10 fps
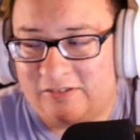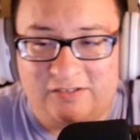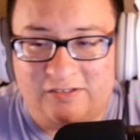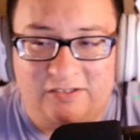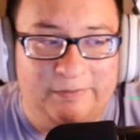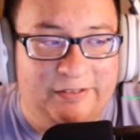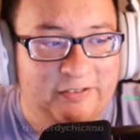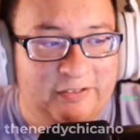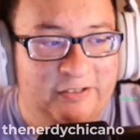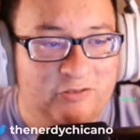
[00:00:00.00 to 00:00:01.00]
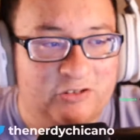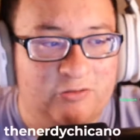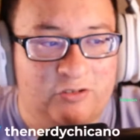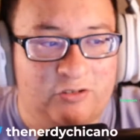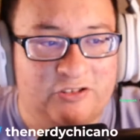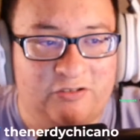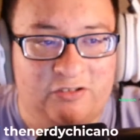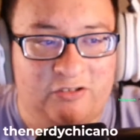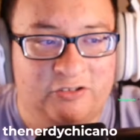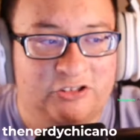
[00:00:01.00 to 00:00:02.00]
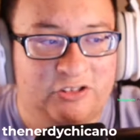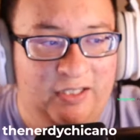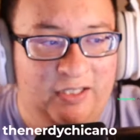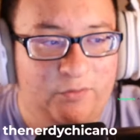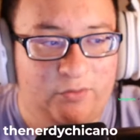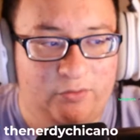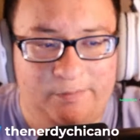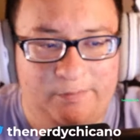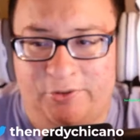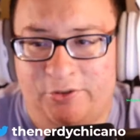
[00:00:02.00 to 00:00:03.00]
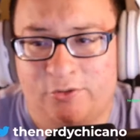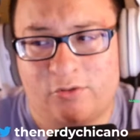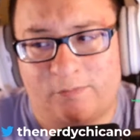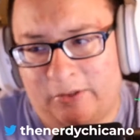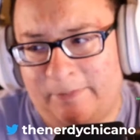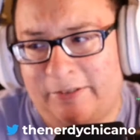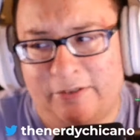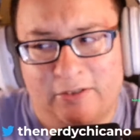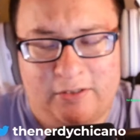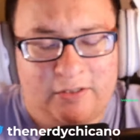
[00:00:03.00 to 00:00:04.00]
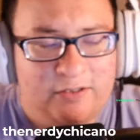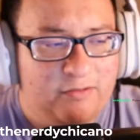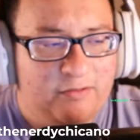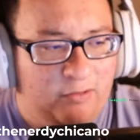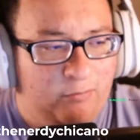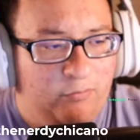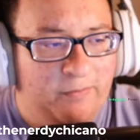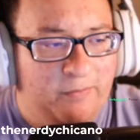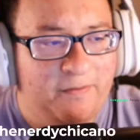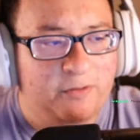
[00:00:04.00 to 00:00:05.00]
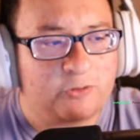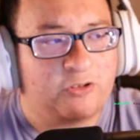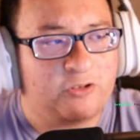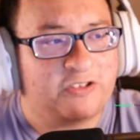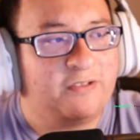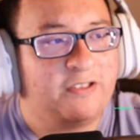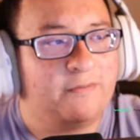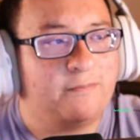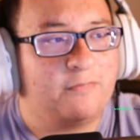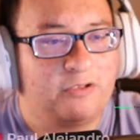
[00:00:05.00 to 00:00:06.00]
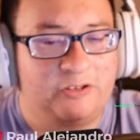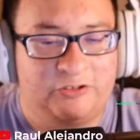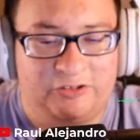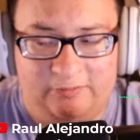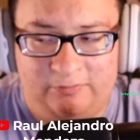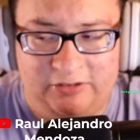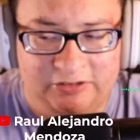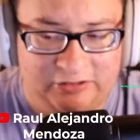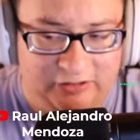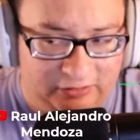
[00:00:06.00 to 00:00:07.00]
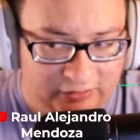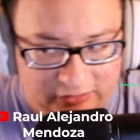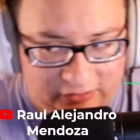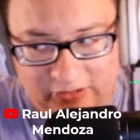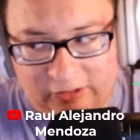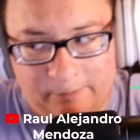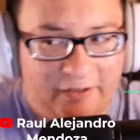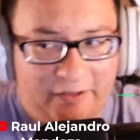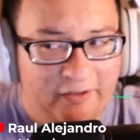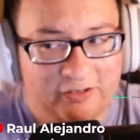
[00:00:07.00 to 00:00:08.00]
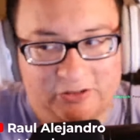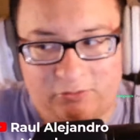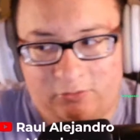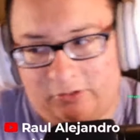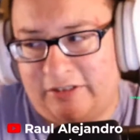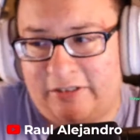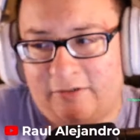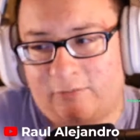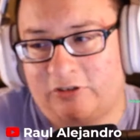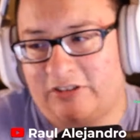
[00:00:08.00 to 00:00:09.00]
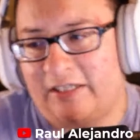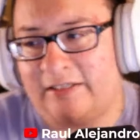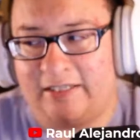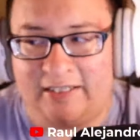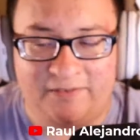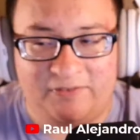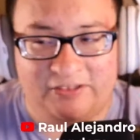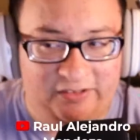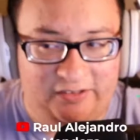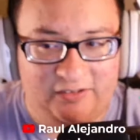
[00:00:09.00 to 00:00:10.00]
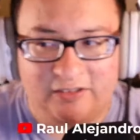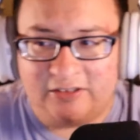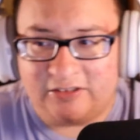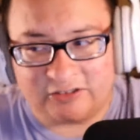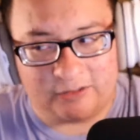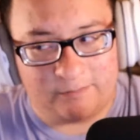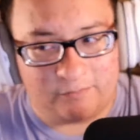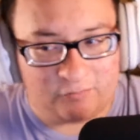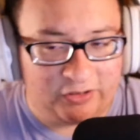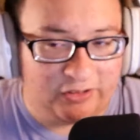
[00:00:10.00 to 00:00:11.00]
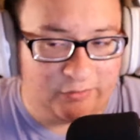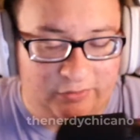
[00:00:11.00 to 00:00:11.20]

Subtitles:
I mean, Nino's scores are just absolutely beautiful. I mean, one of my favorite scores of him is the Cabiria score, and then of course 8.5 has like some really